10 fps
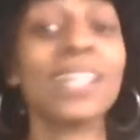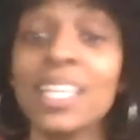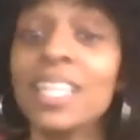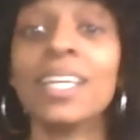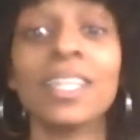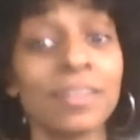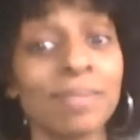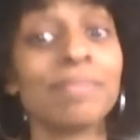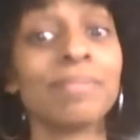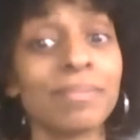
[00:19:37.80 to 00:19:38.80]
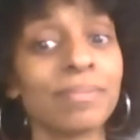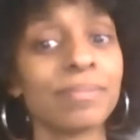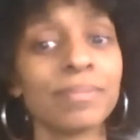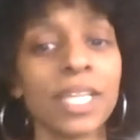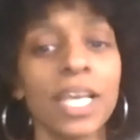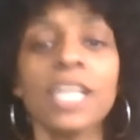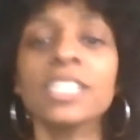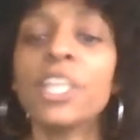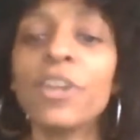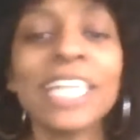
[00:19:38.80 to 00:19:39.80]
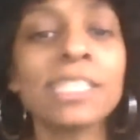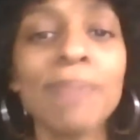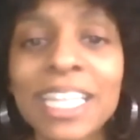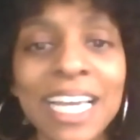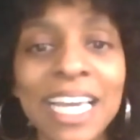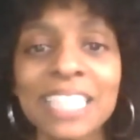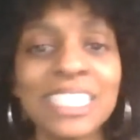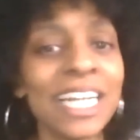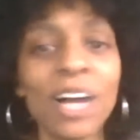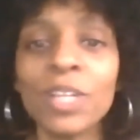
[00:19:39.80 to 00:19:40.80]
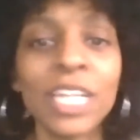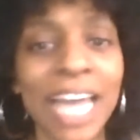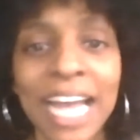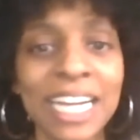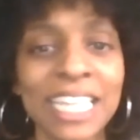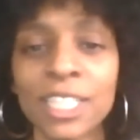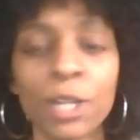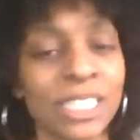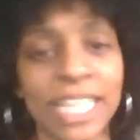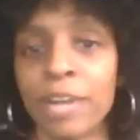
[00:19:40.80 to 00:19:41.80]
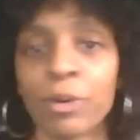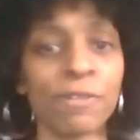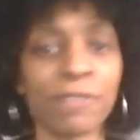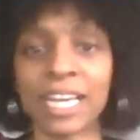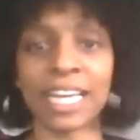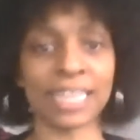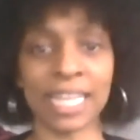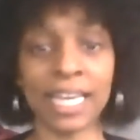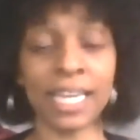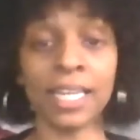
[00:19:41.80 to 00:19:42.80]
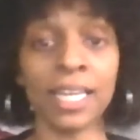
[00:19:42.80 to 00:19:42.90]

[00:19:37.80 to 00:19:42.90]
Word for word: so she she had to be pregnant so that's my thing she don't look at it as no sacred fucking thing